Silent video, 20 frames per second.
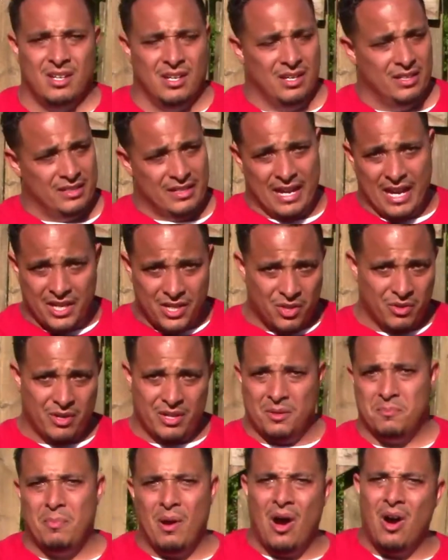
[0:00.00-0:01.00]
And now you're in
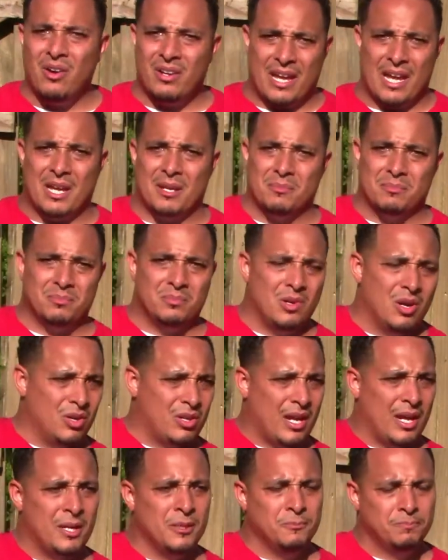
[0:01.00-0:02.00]
the ball game,
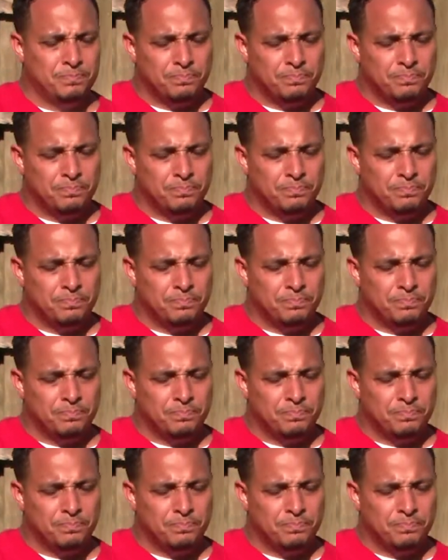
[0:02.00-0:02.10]
okay?